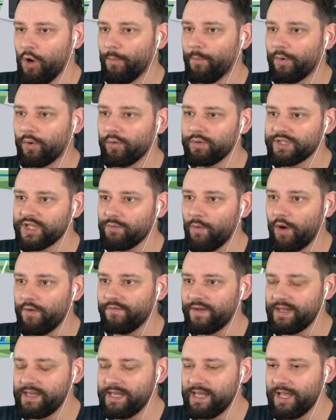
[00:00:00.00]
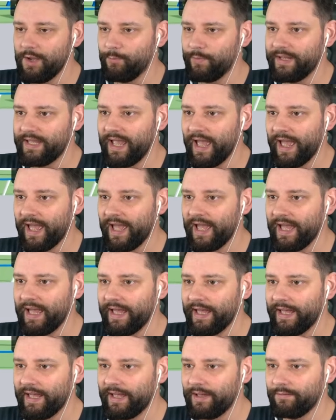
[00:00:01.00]
But also over here, we
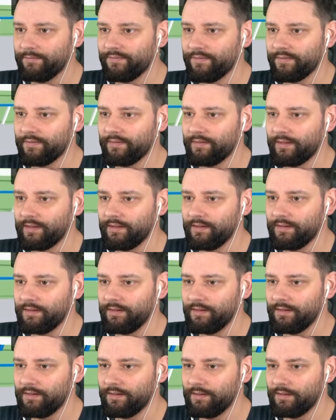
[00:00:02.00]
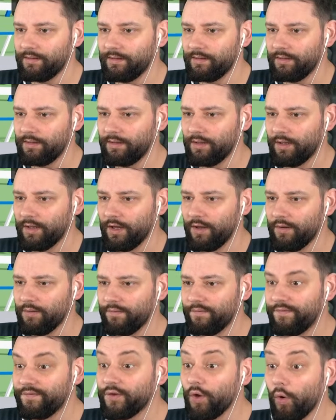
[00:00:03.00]
have the
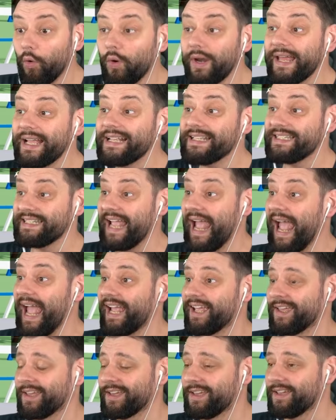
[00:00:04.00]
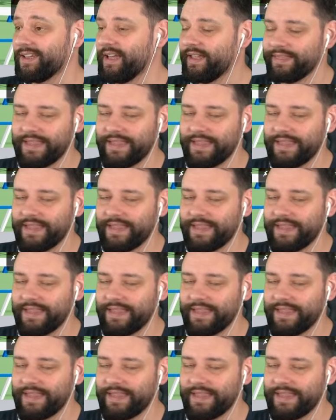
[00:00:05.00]
fueling tank.